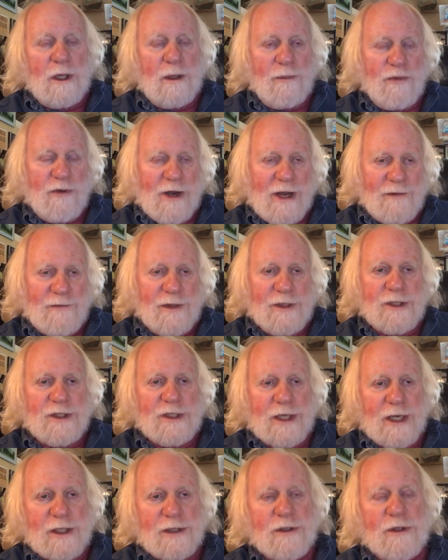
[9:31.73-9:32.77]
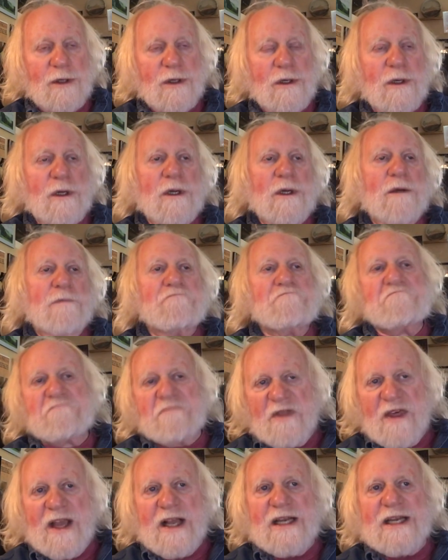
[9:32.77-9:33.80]
a private sector
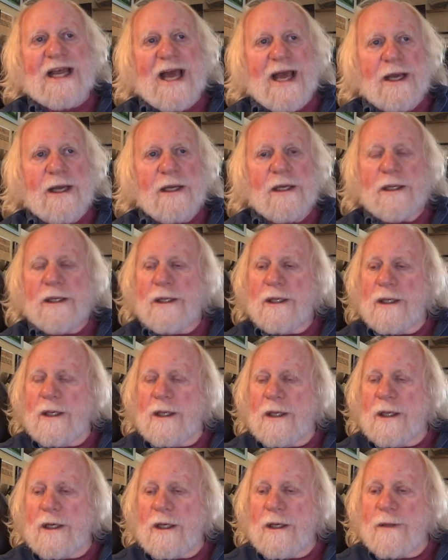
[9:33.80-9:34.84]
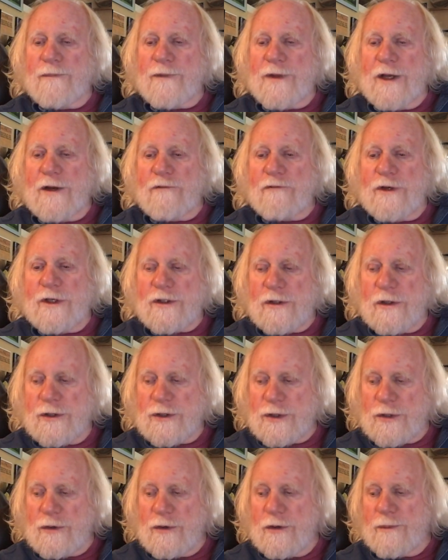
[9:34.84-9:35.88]
think tank and
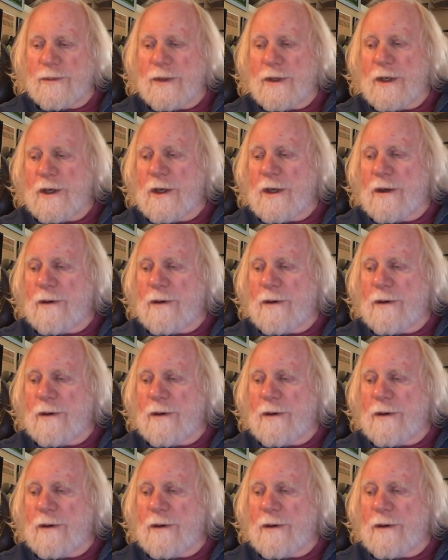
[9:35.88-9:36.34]
research group,